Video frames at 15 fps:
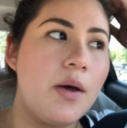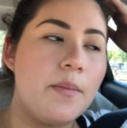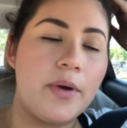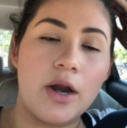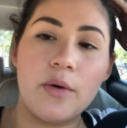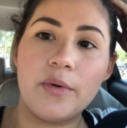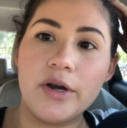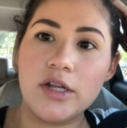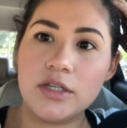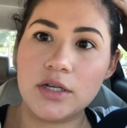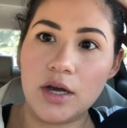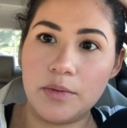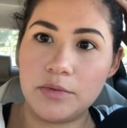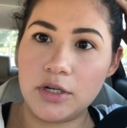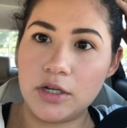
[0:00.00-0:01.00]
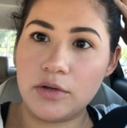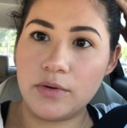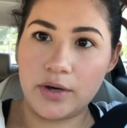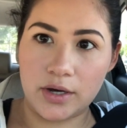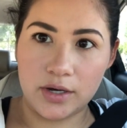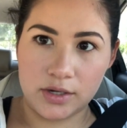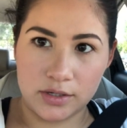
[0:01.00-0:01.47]
But I wanted to update you
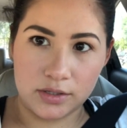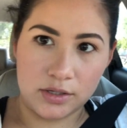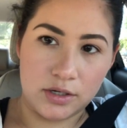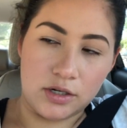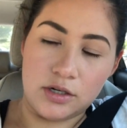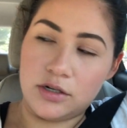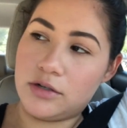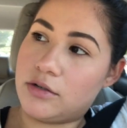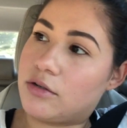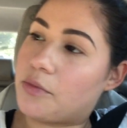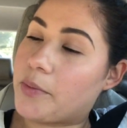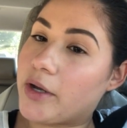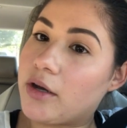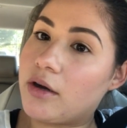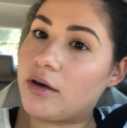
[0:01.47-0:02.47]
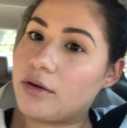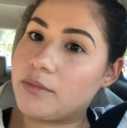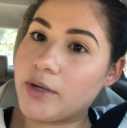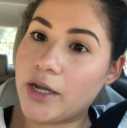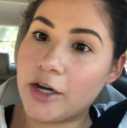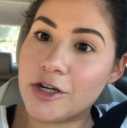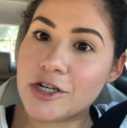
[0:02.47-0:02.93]
guys, and oh my god, my
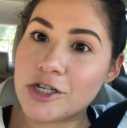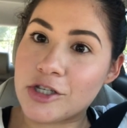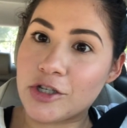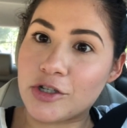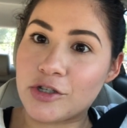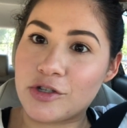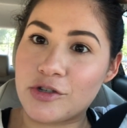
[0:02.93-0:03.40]
hair just looks